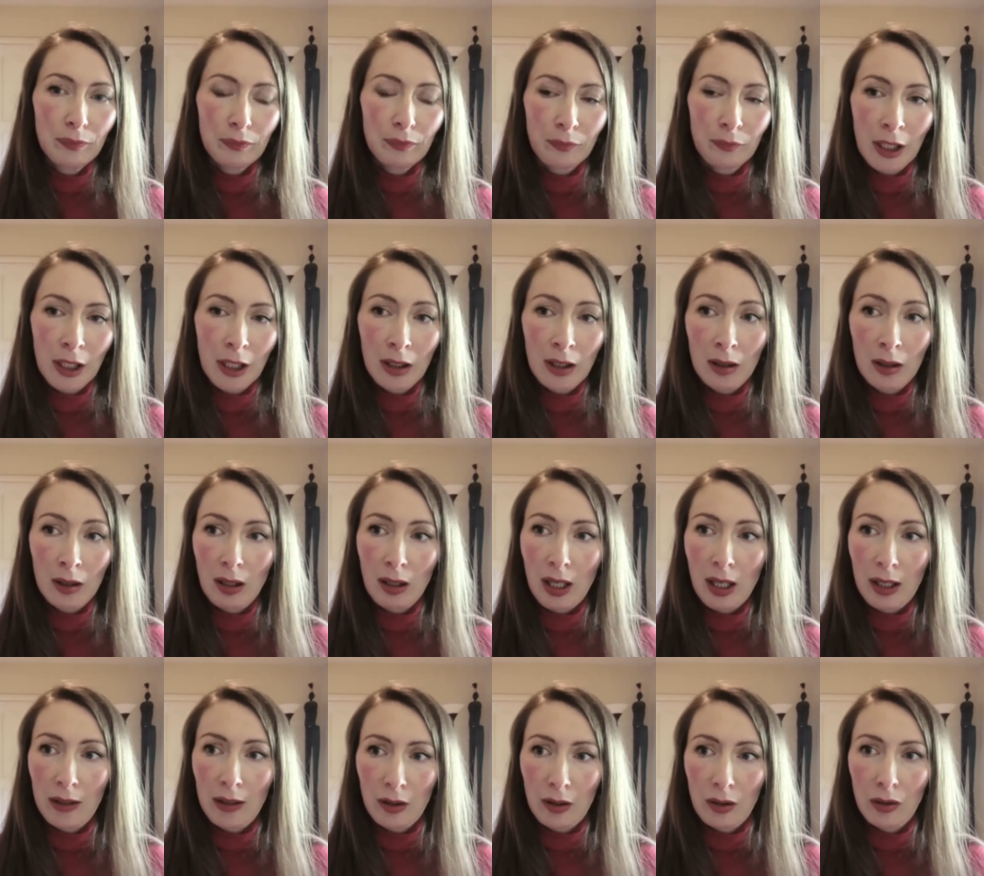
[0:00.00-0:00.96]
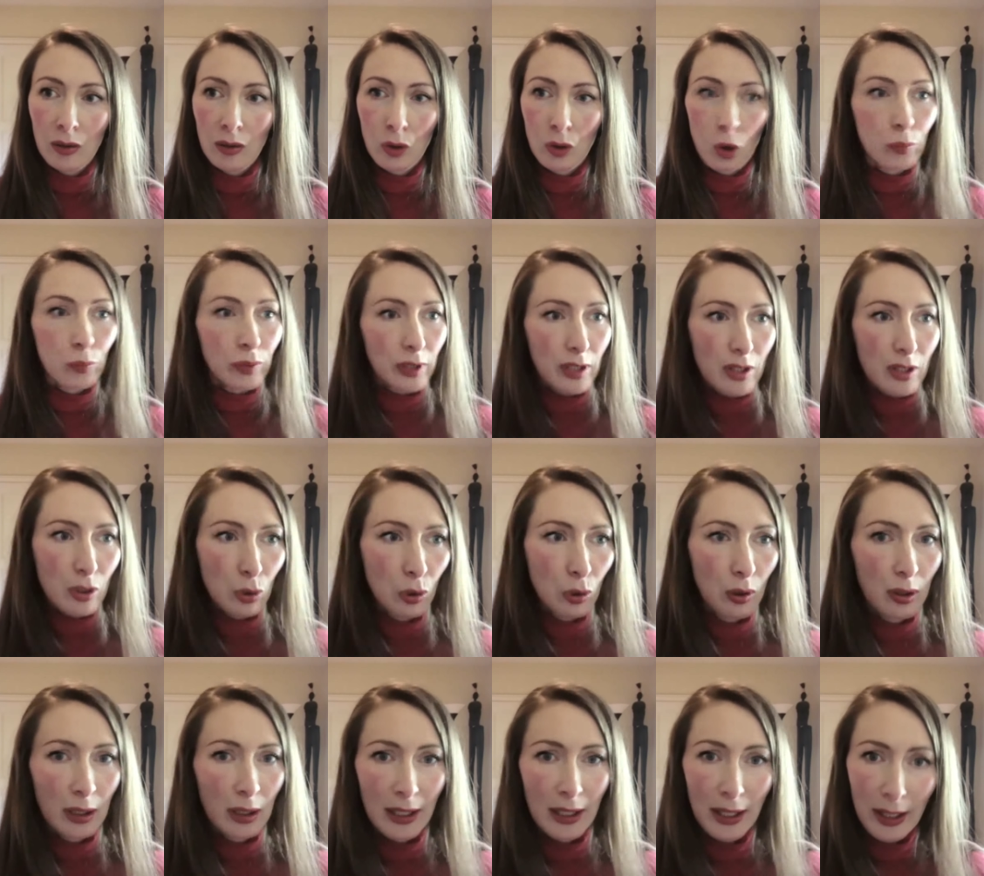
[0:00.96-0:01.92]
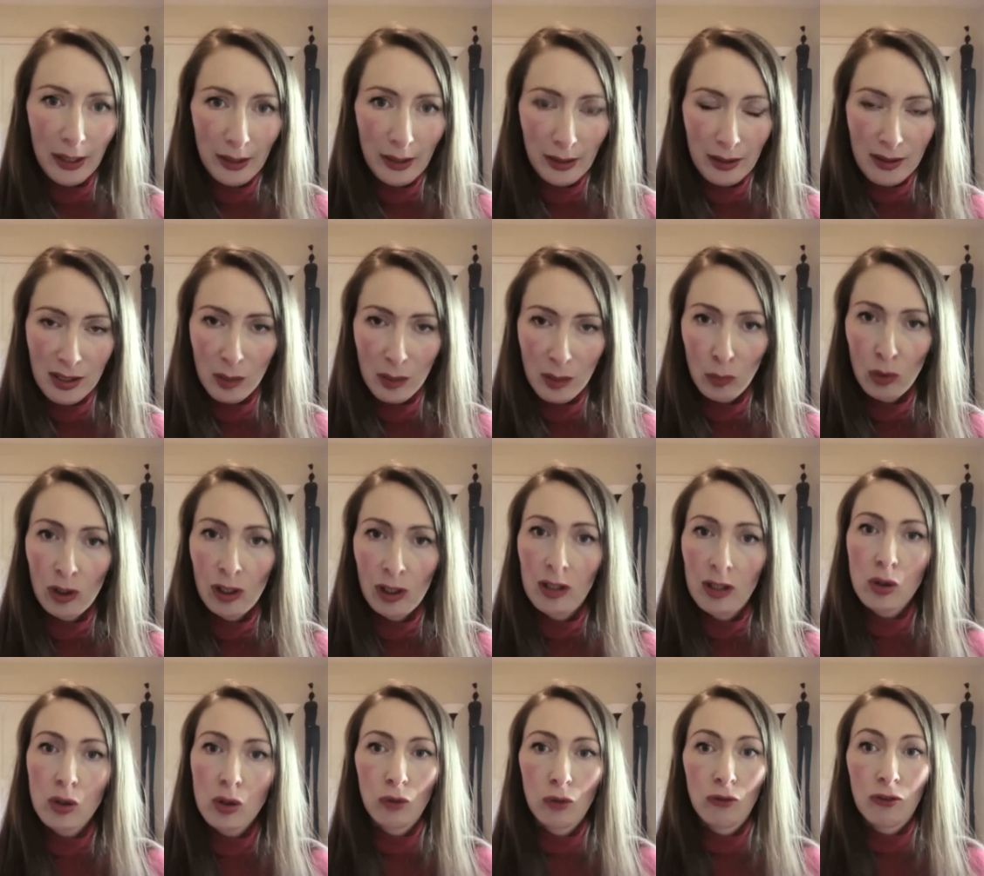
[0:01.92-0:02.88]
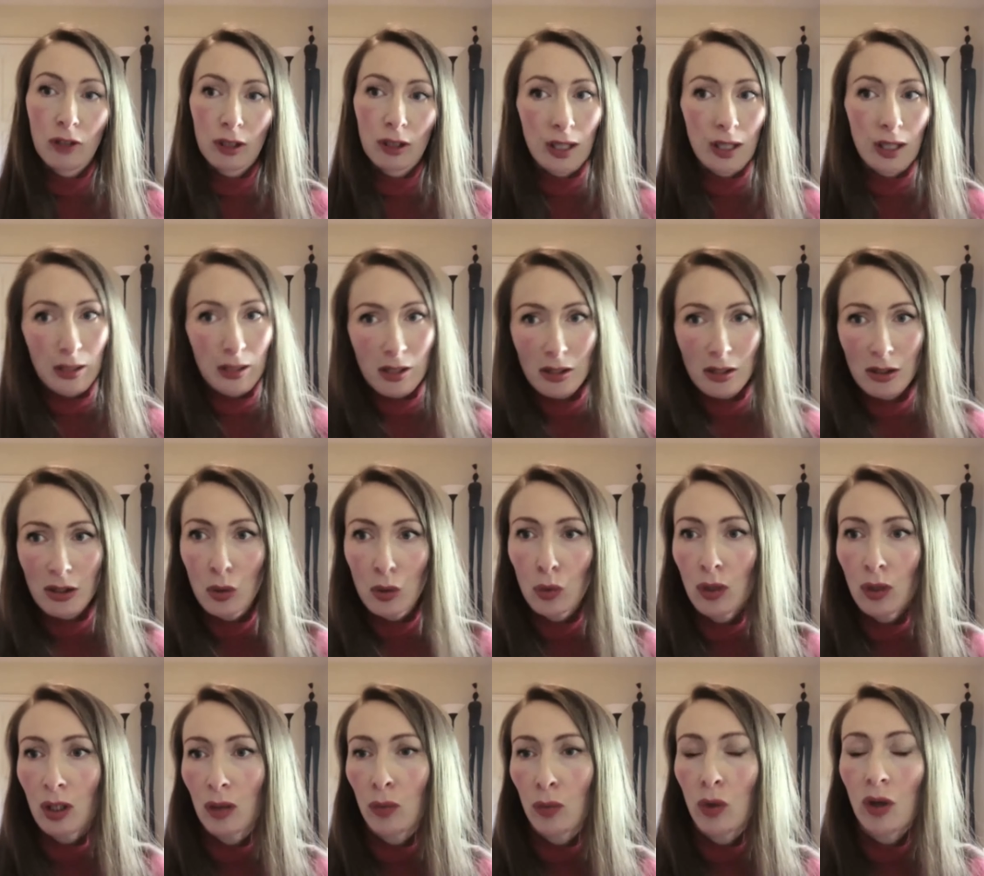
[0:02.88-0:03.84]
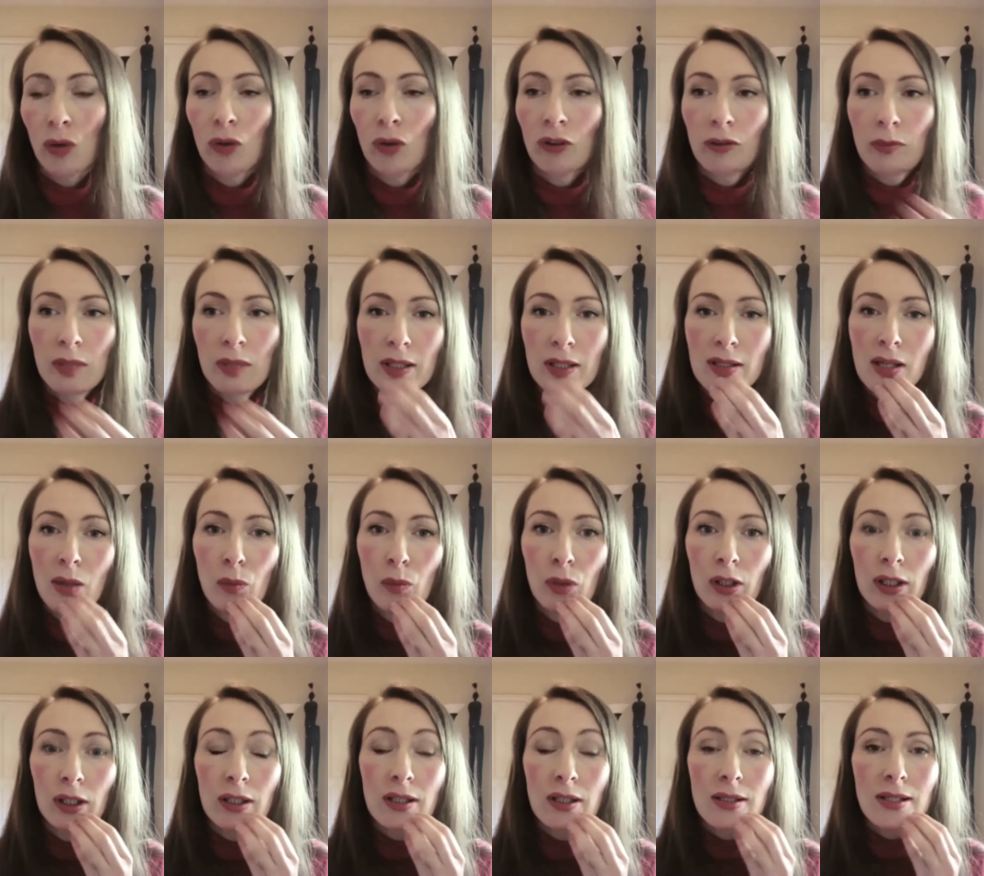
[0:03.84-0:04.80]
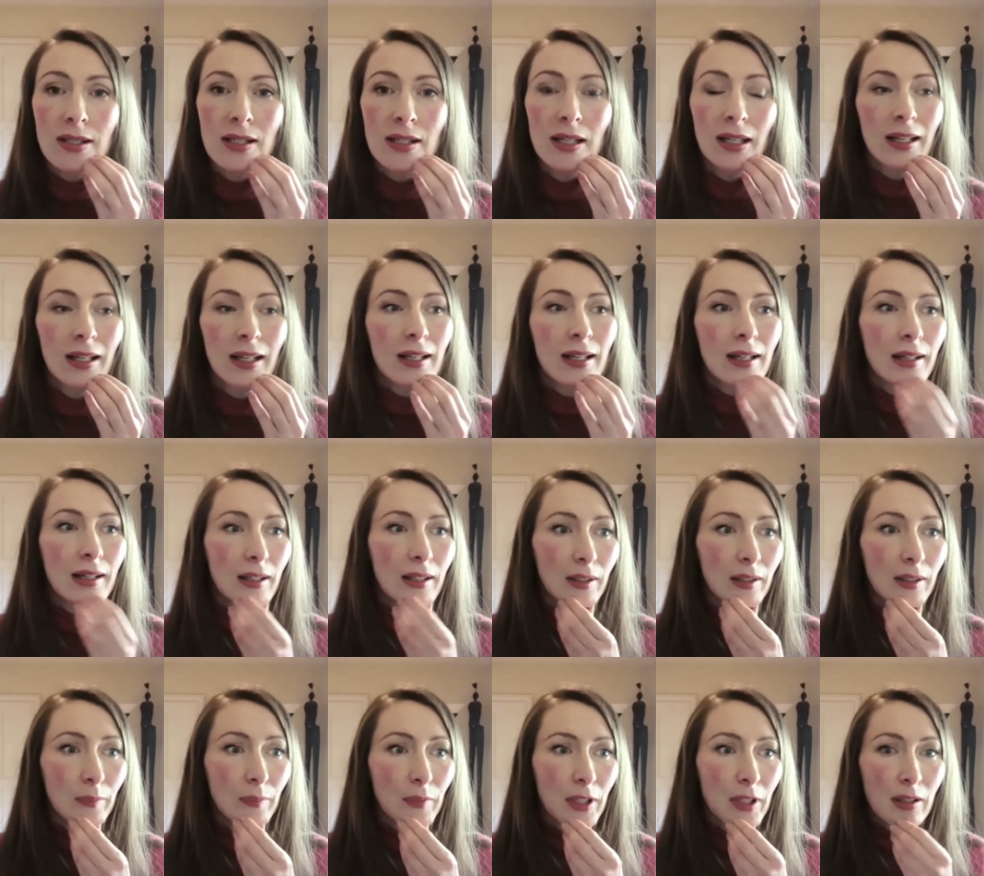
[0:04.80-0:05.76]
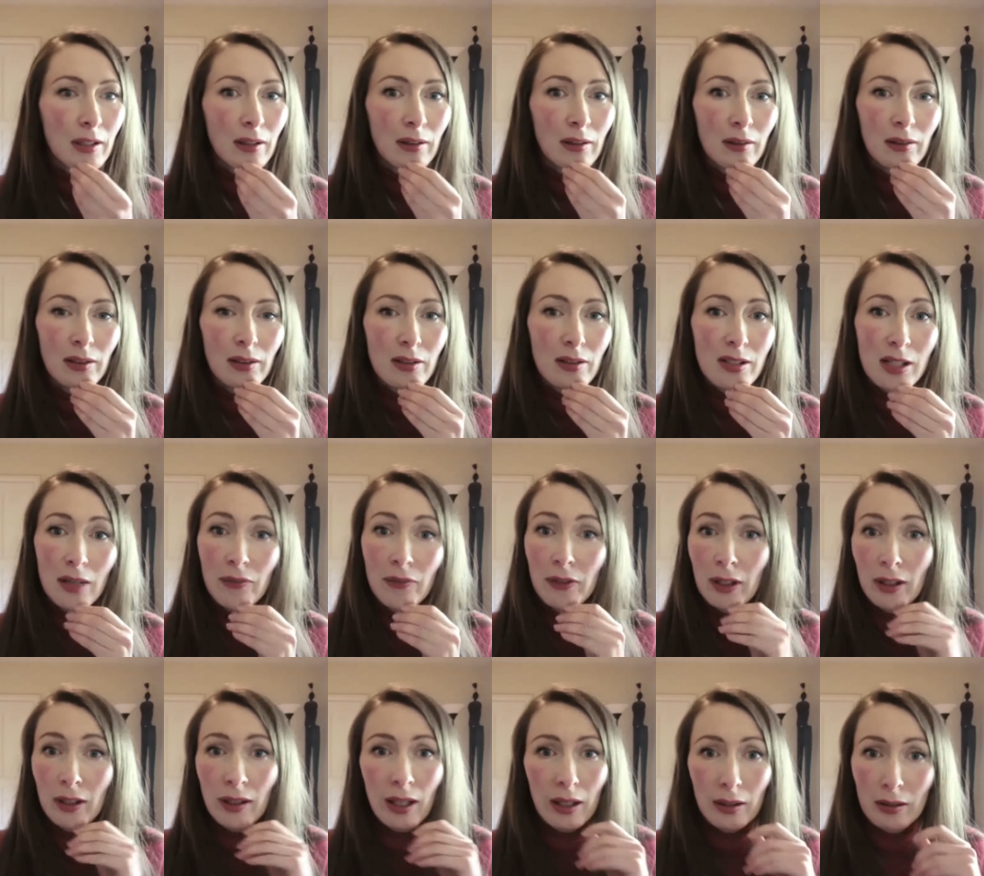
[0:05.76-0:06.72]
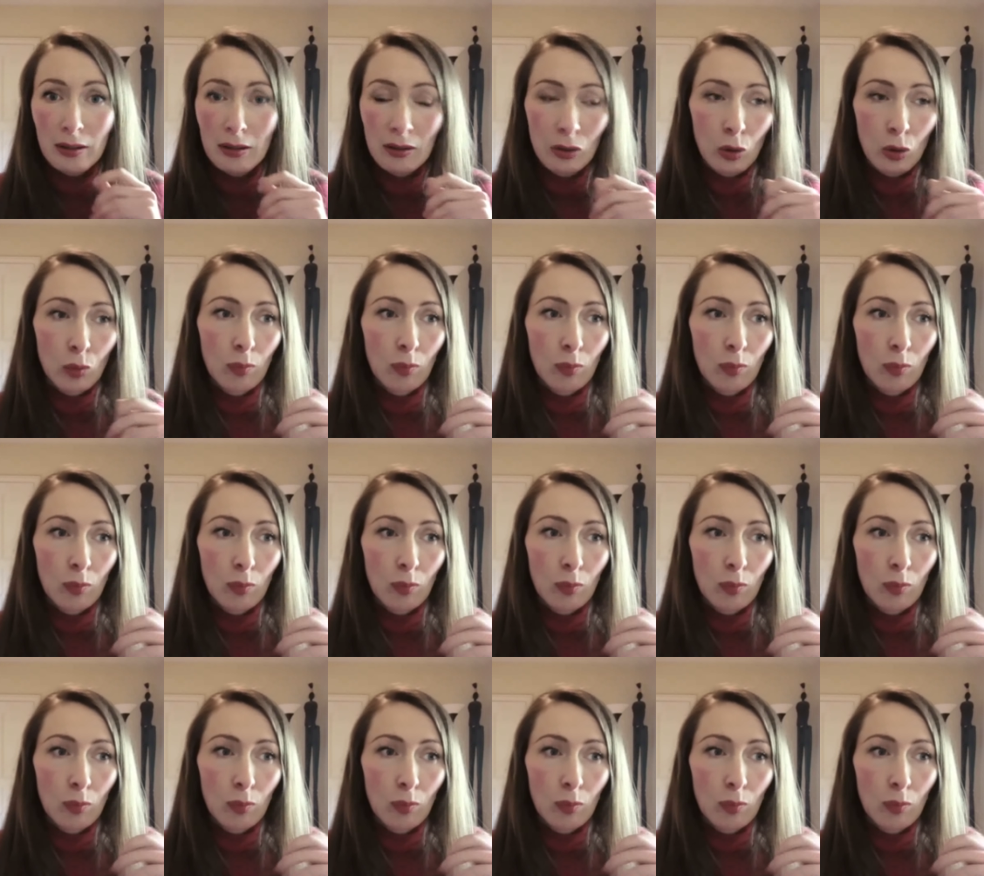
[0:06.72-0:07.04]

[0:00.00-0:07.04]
either companies who are located somewhere else or freelancers who can work with me somewhere else, and stuff like that.